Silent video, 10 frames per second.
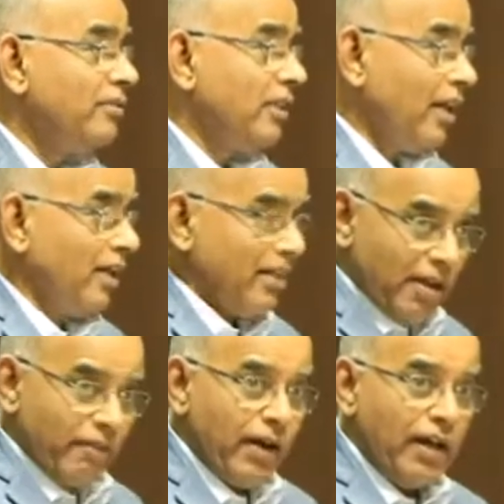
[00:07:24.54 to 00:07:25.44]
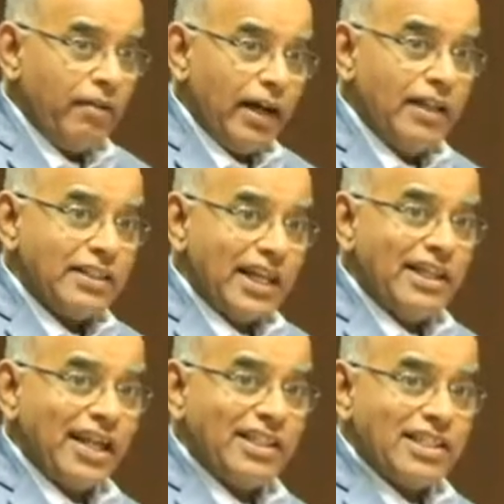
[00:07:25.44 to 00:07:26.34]
While
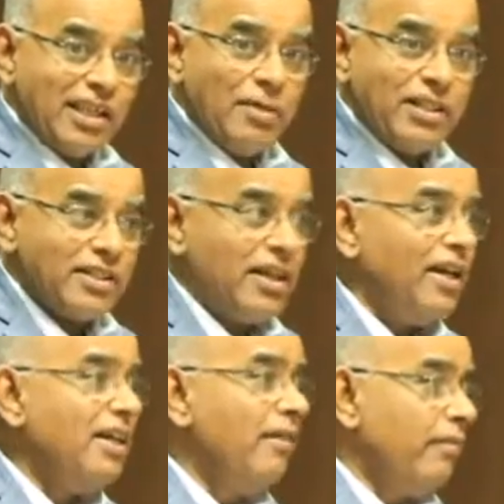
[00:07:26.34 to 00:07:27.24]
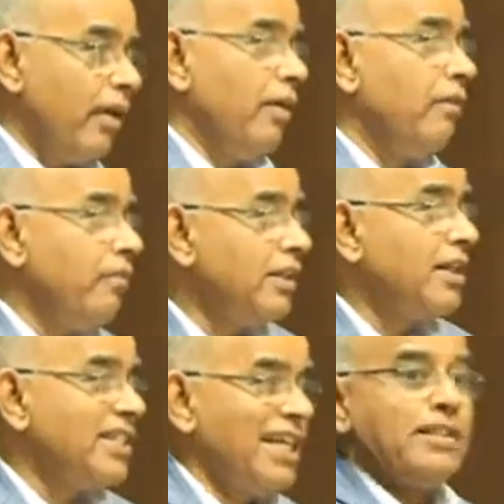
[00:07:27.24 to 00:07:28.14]
sending the summons, will the
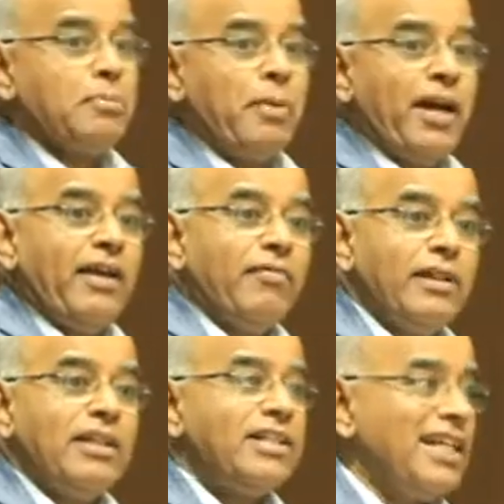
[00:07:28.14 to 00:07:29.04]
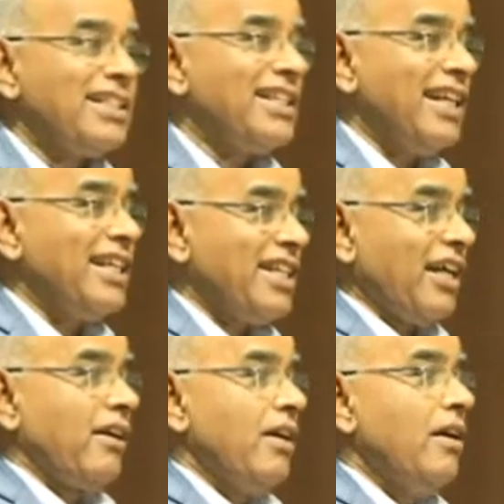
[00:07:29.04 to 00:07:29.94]
judge send a
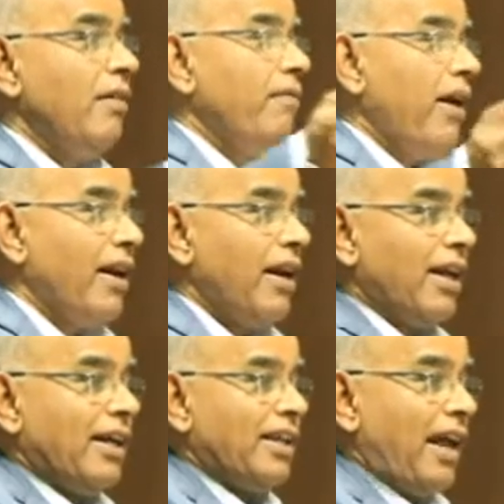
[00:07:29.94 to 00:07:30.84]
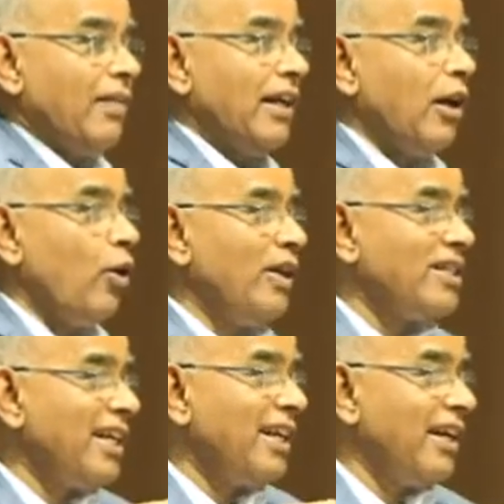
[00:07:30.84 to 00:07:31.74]
check for travelling
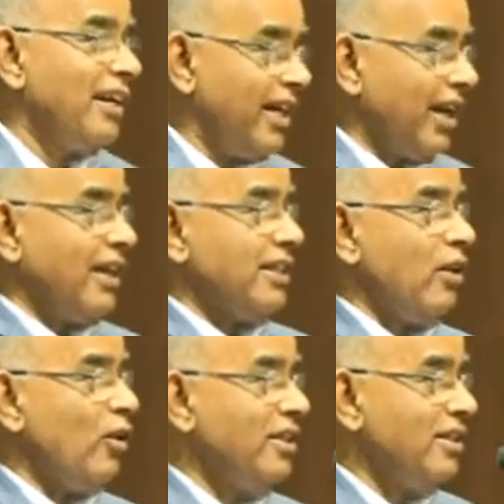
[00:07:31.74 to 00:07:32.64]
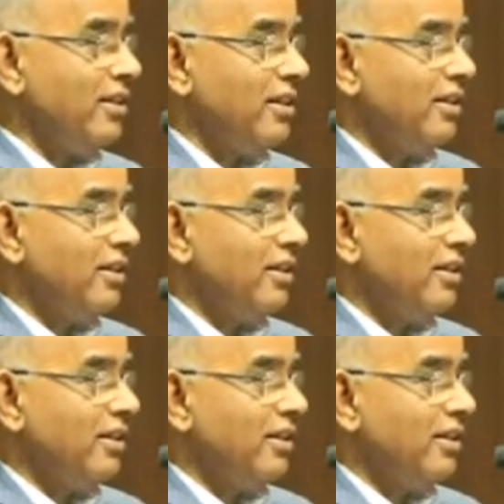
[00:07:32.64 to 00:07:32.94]
allowance and dearness allowance?